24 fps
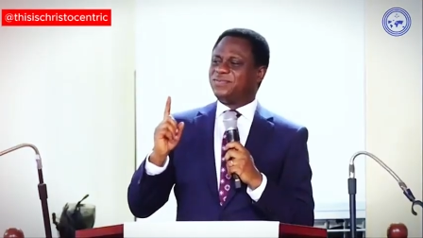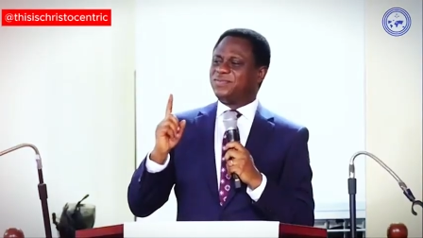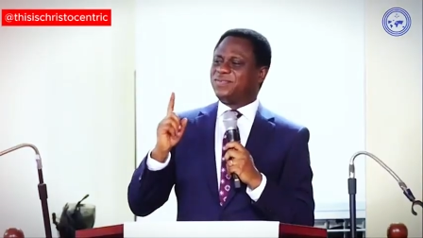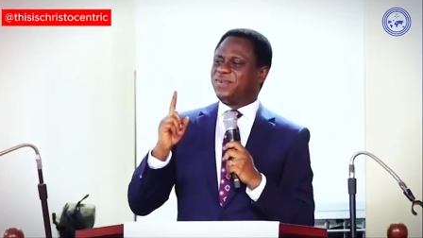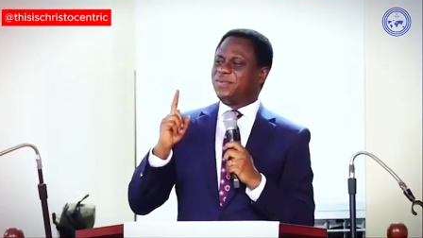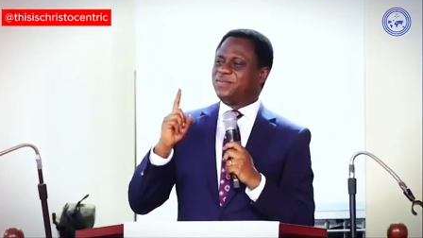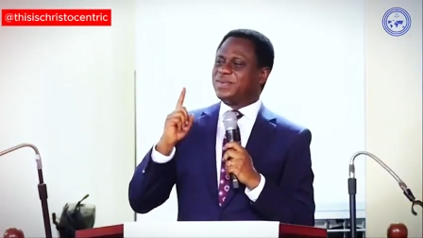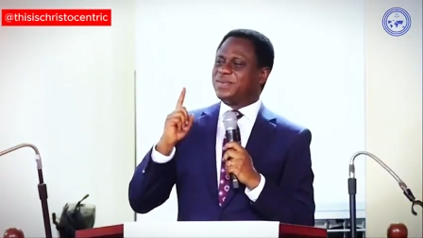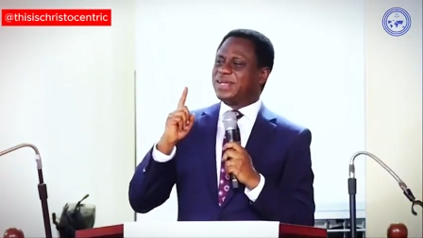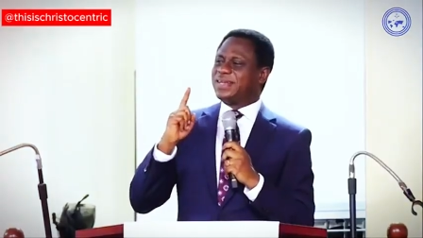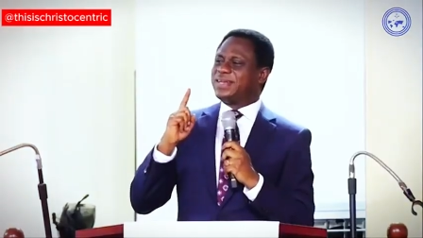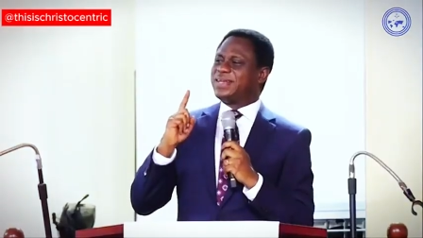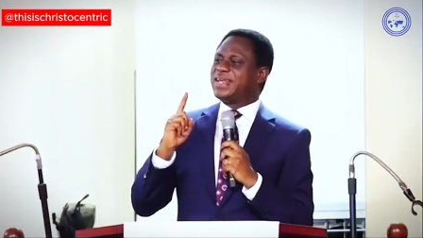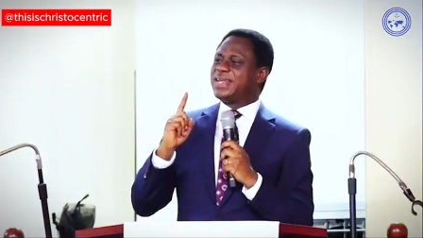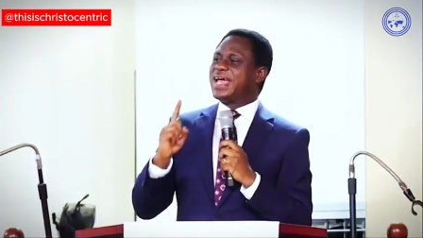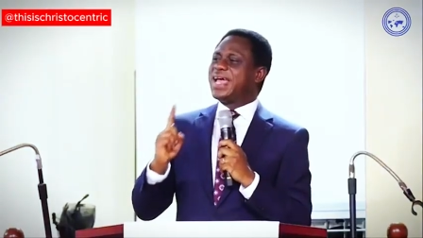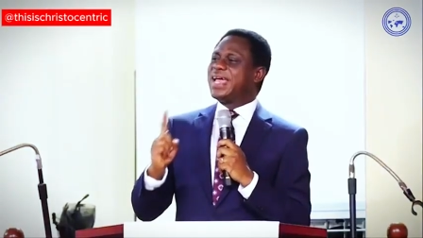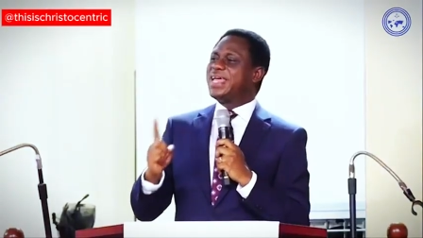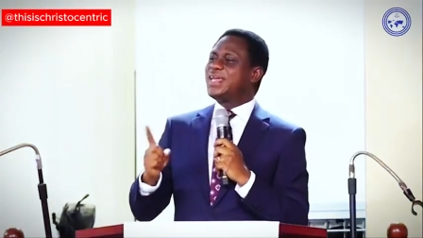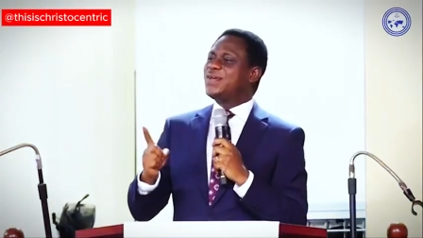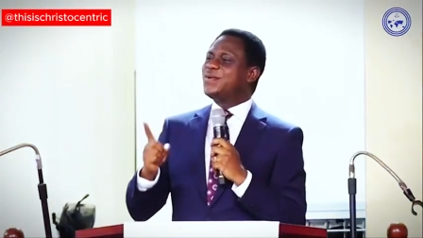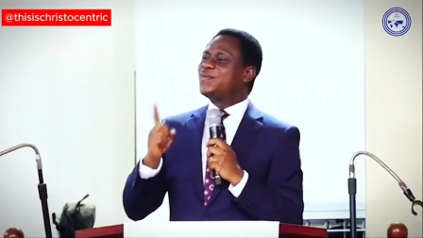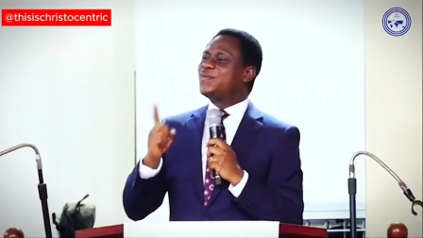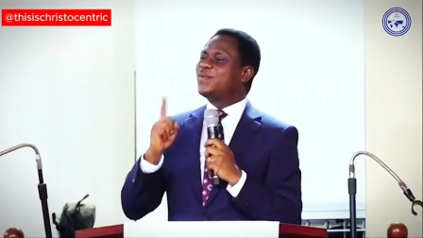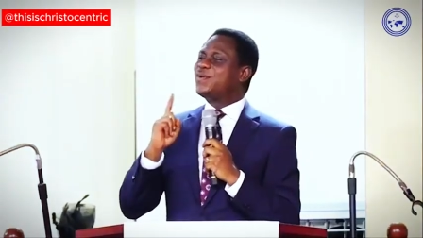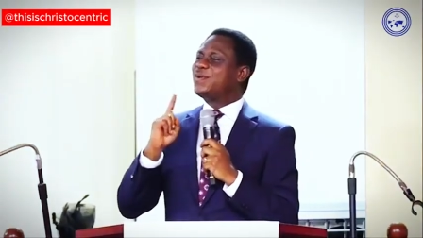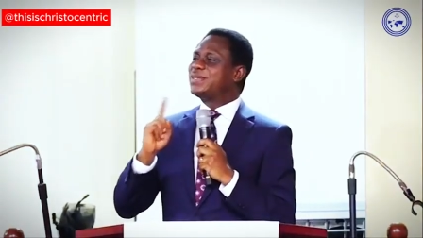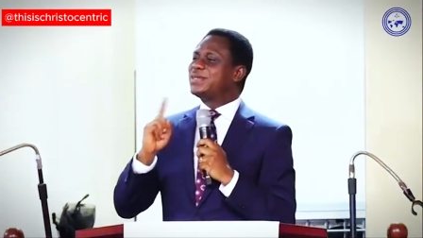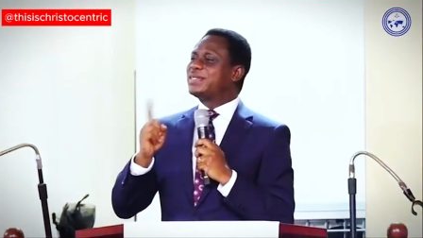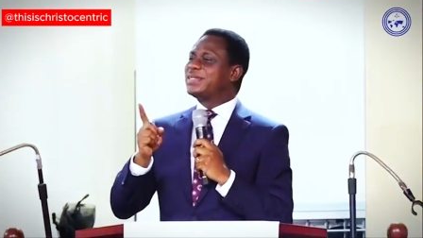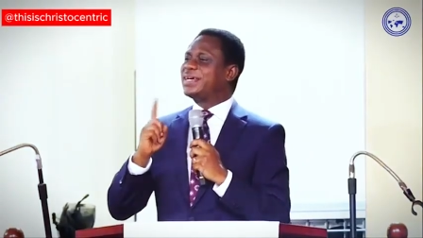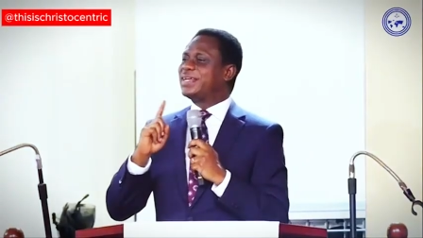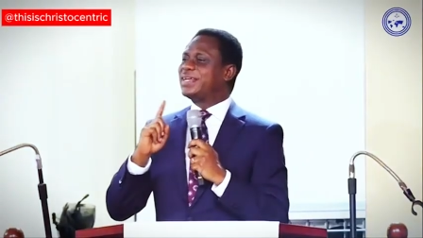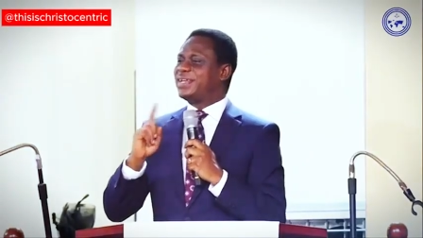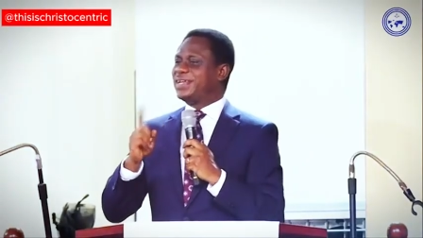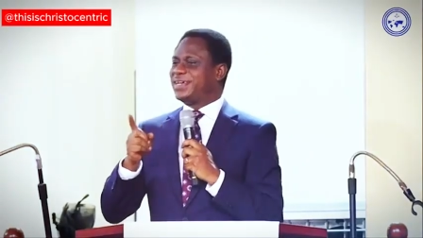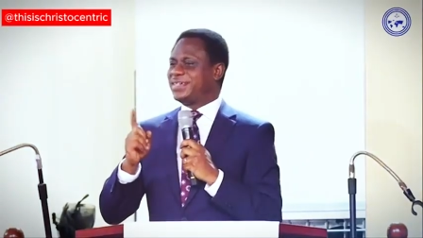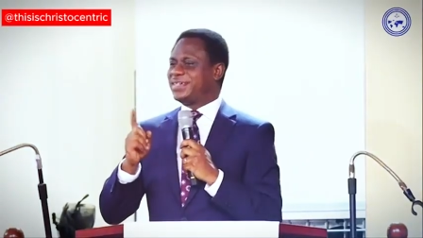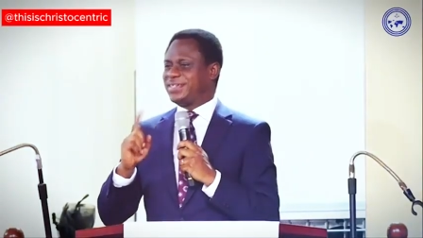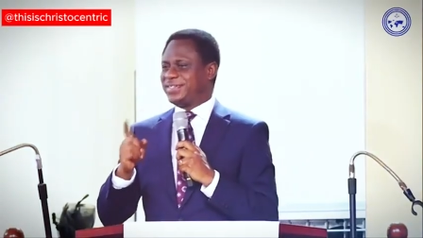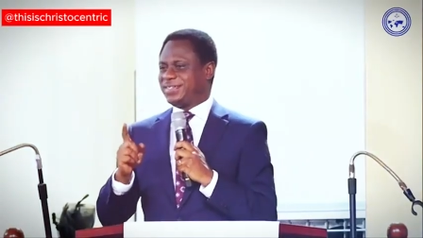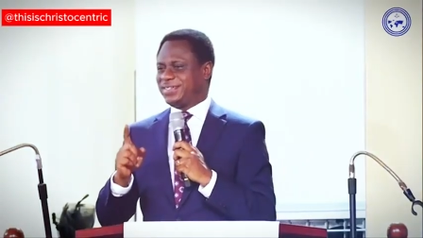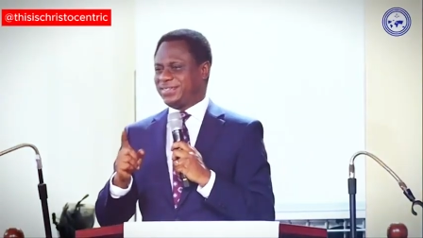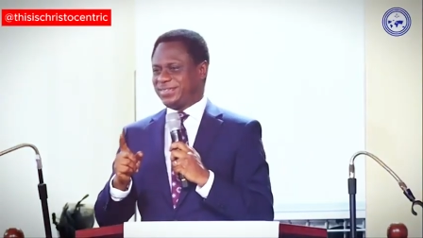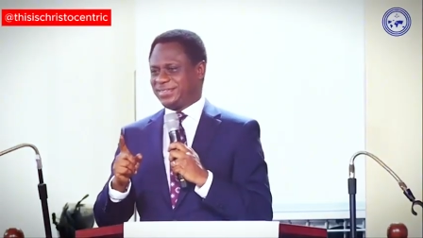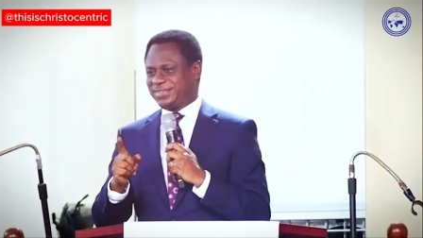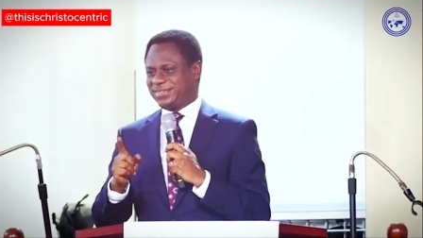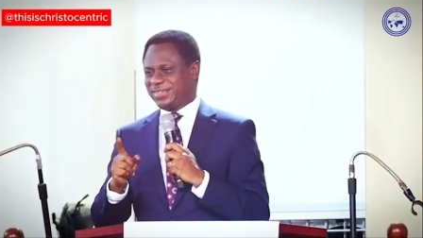from the day you won the
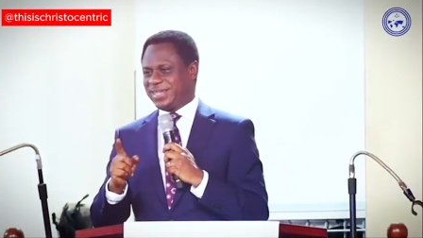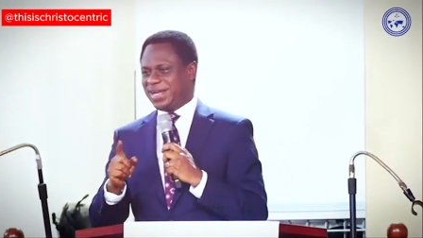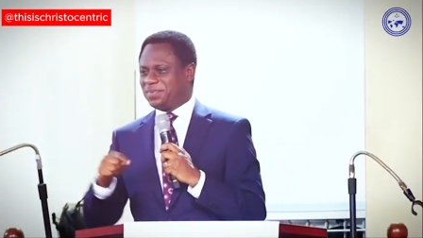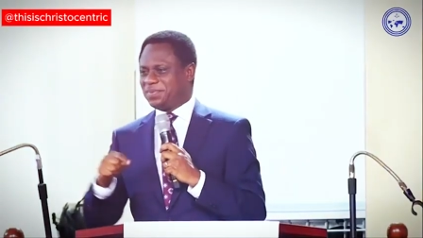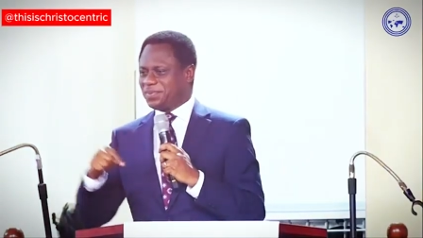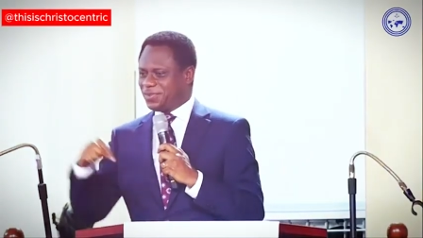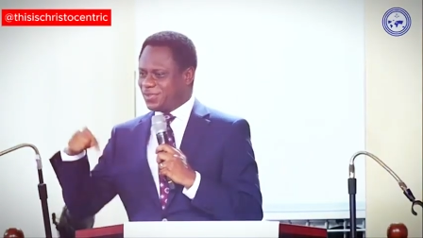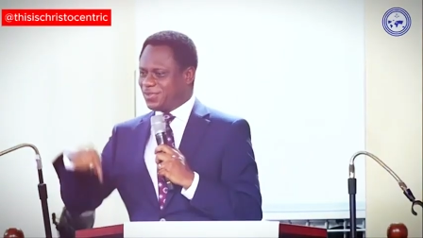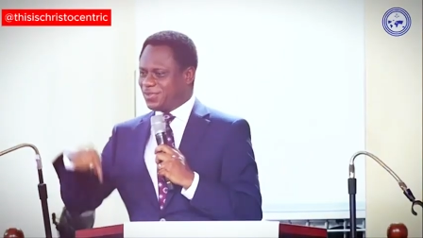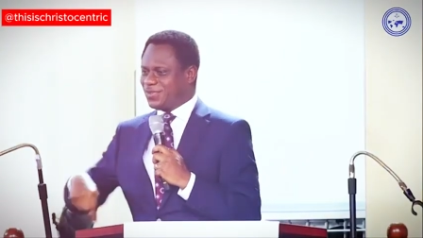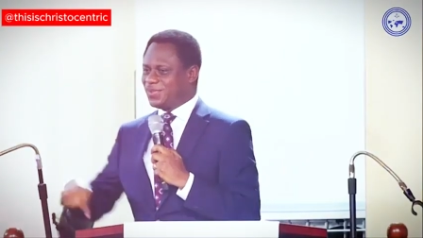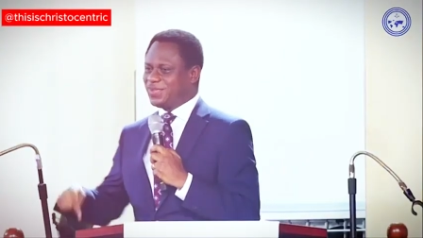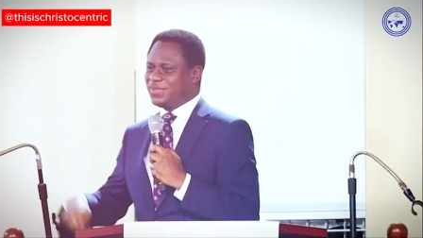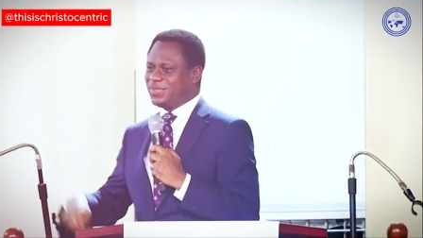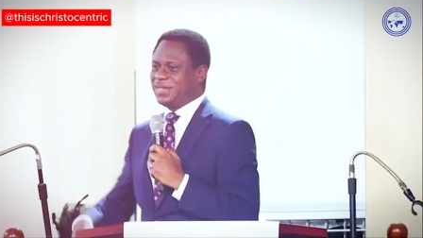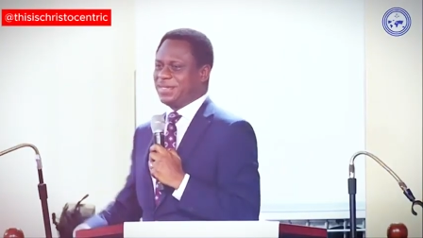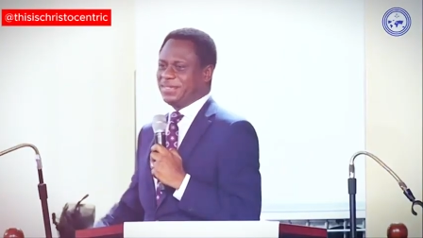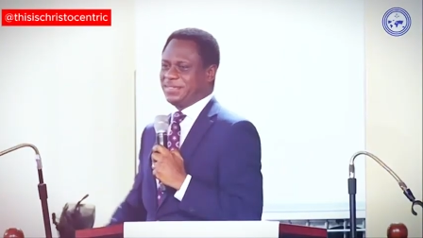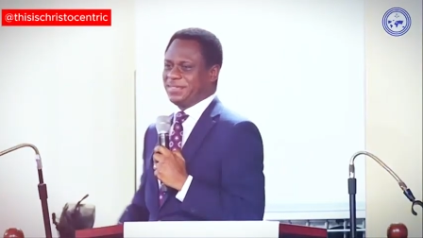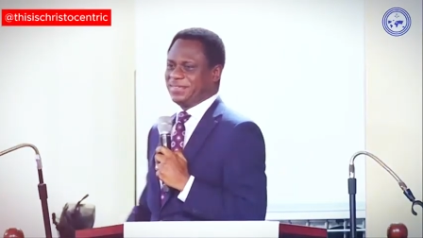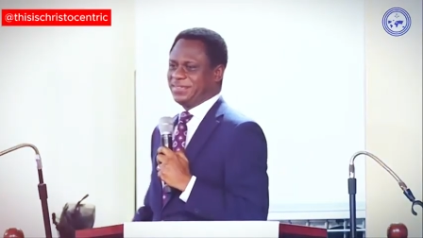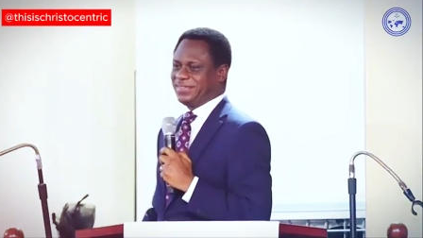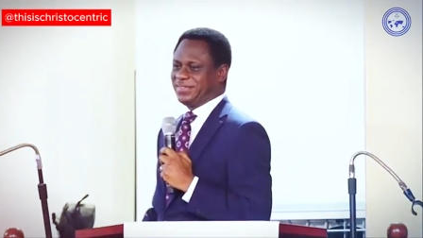election up to today,